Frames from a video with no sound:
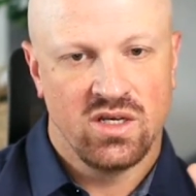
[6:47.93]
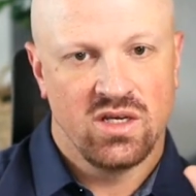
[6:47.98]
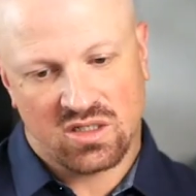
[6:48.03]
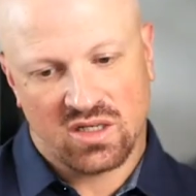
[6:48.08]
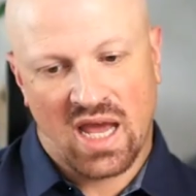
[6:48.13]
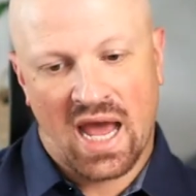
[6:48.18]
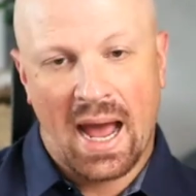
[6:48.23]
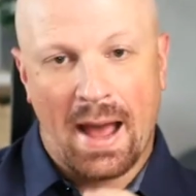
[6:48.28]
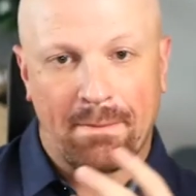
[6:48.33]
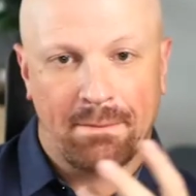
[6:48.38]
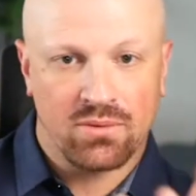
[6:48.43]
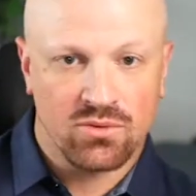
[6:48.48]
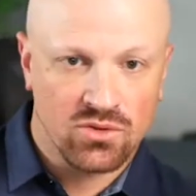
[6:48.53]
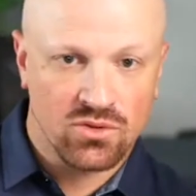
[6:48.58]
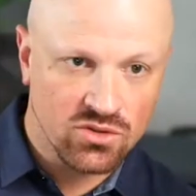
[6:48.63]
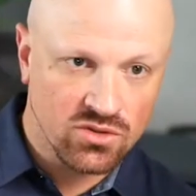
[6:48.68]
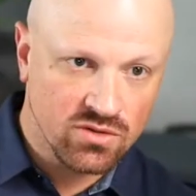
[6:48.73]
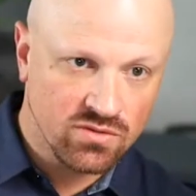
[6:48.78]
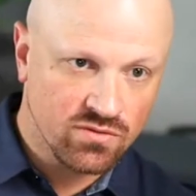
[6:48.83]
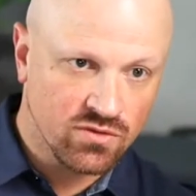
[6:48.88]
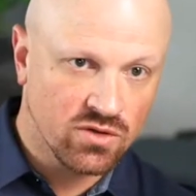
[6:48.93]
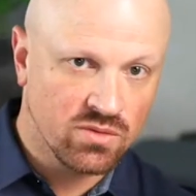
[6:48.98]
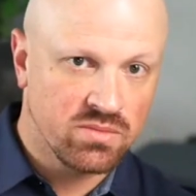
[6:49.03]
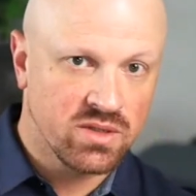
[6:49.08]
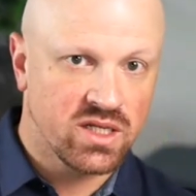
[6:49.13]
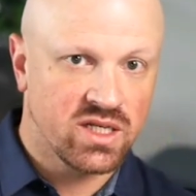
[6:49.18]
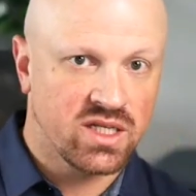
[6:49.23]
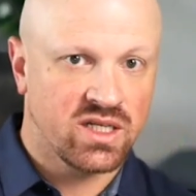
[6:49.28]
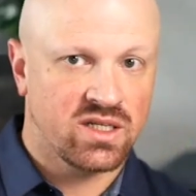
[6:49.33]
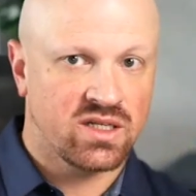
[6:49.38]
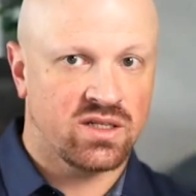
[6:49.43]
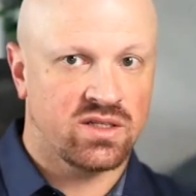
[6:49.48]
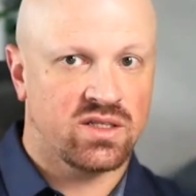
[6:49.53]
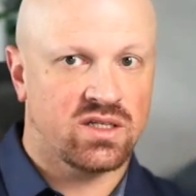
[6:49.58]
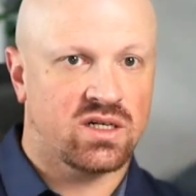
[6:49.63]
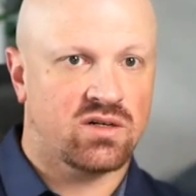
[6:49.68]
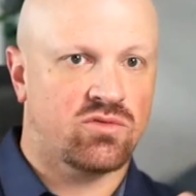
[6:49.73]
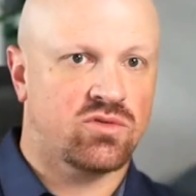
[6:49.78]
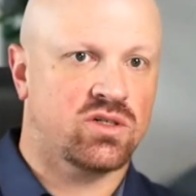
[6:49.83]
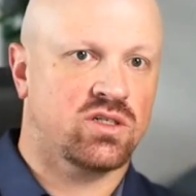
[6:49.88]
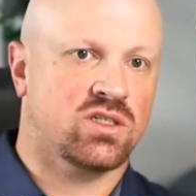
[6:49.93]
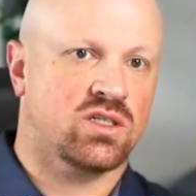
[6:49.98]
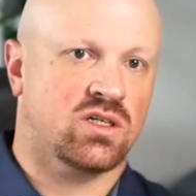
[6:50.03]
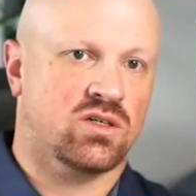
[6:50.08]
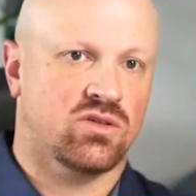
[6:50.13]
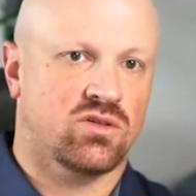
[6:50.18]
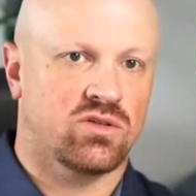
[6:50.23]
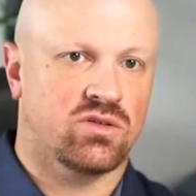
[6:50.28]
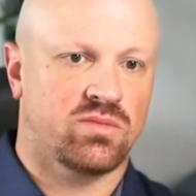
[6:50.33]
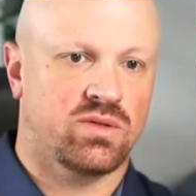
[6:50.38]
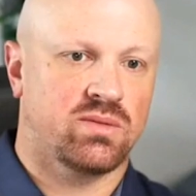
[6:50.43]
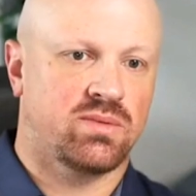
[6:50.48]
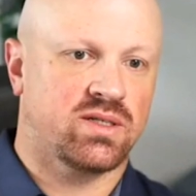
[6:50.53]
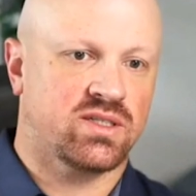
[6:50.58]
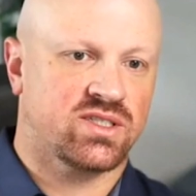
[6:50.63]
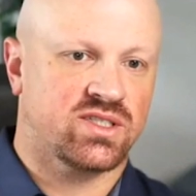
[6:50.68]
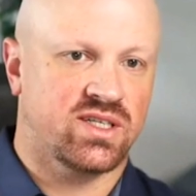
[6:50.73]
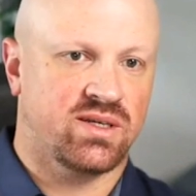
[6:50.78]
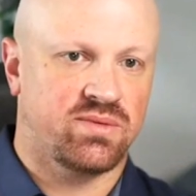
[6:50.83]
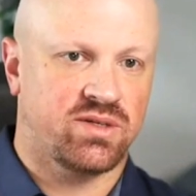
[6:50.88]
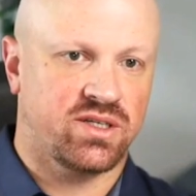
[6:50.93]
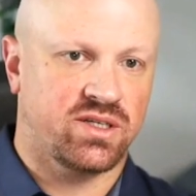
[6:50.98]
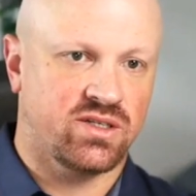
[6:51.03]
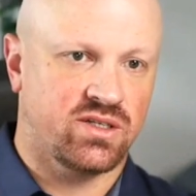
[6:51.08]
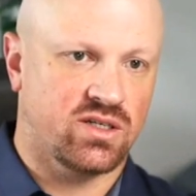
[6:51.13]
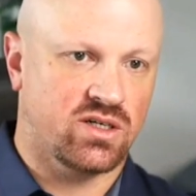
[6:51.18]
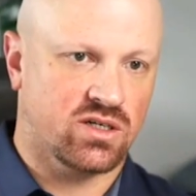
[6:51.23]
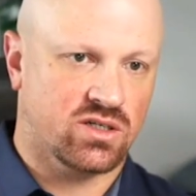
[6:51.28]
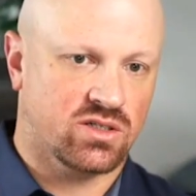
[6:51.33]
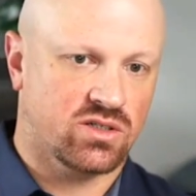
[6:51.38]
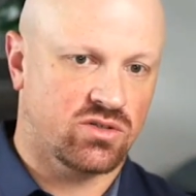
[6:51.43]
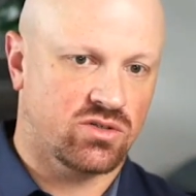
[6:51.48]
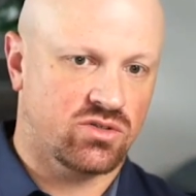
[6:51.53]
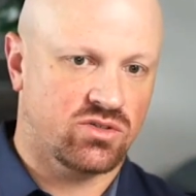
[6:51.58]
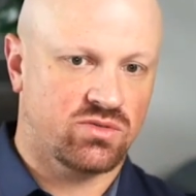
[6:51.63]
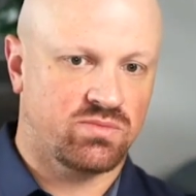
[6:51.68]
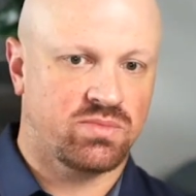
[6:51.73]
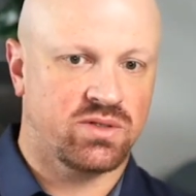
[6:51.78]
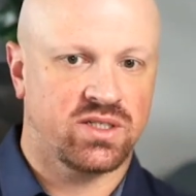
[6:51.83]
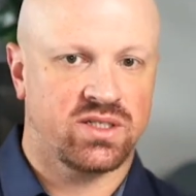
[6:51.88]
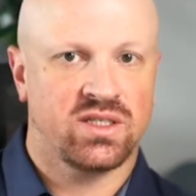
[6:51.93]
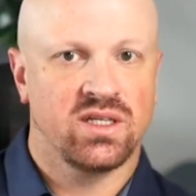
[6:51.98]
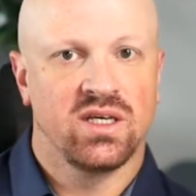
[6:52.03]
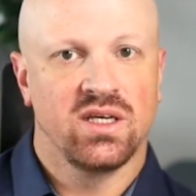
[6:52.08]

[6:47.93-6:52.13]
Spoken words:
Apple for a minute, and then I want to talk a little bit about semiconductors. But